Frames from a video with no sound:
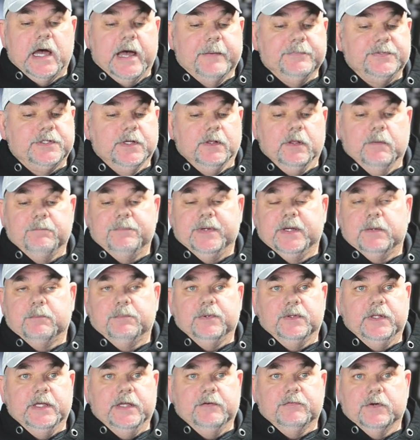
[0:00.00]
I'm still a big
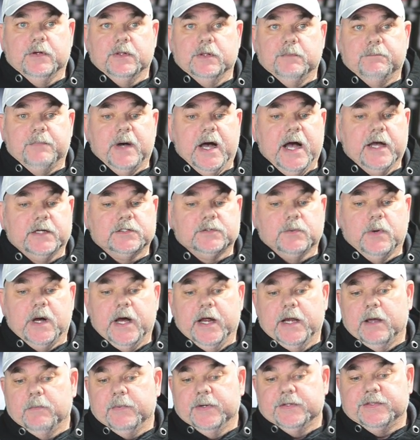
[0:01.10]
believer in the box
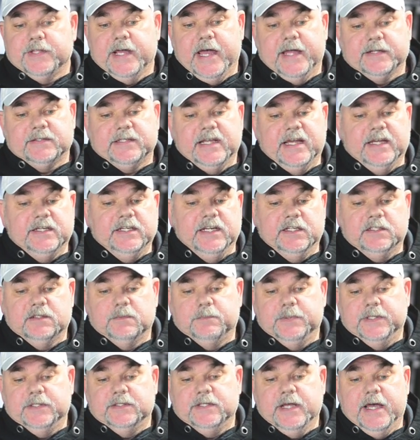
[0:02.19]
squat. I want that technique
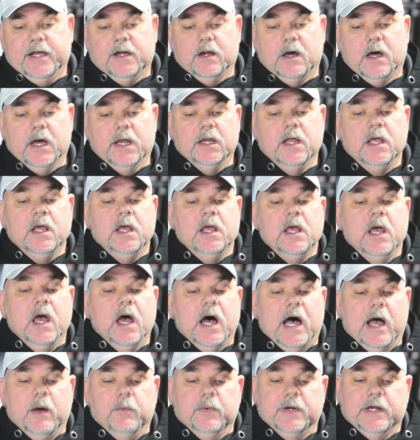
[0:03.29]
to be dead on.
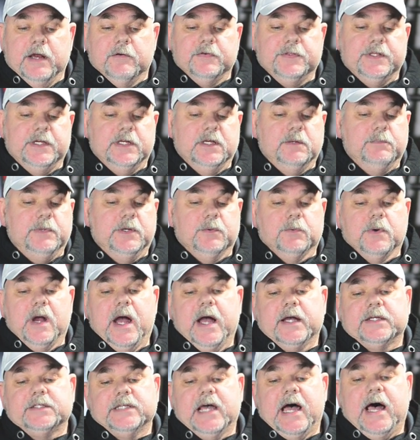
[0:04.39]
I want everything to be
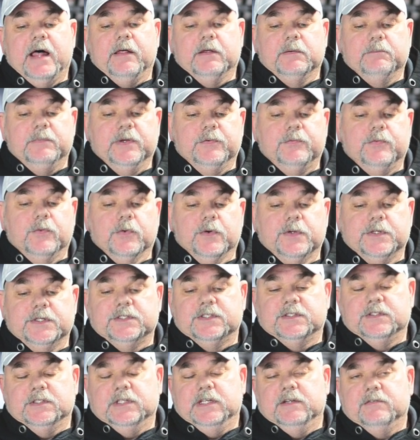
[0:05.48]
rock solid before
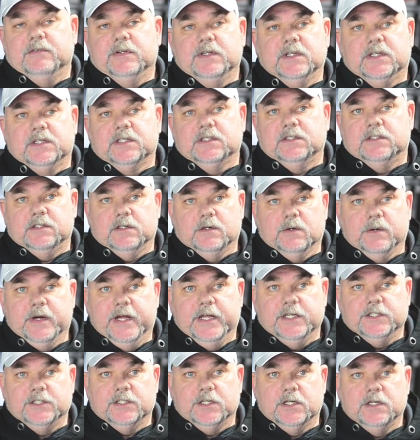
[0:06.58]
this is even a
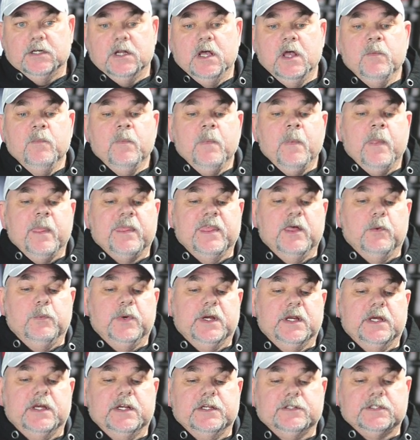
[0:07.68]
consideration. Then
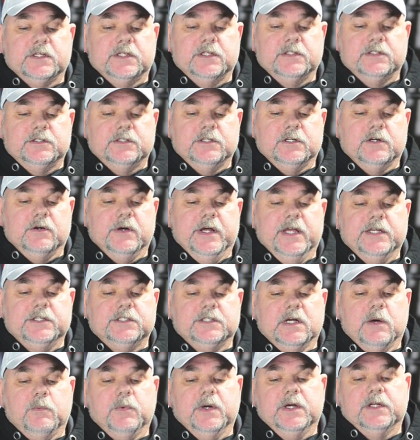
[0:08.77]
when it is a
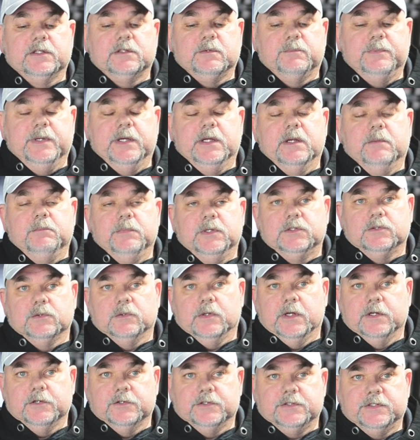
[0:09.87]
consideration, I want it to be a
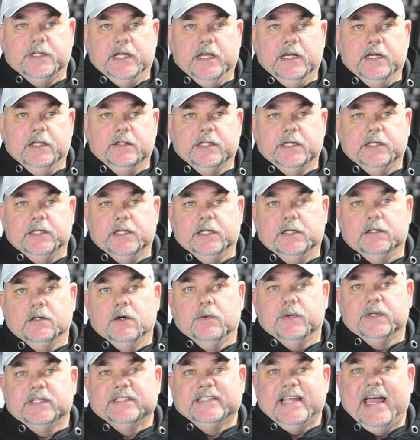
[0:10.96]
mutual understanding that they
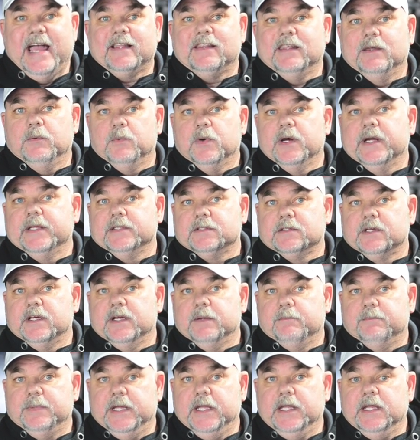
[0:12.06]
know exactly what it's going
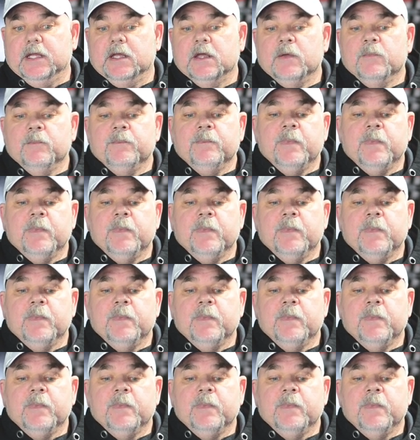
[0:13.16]
to be,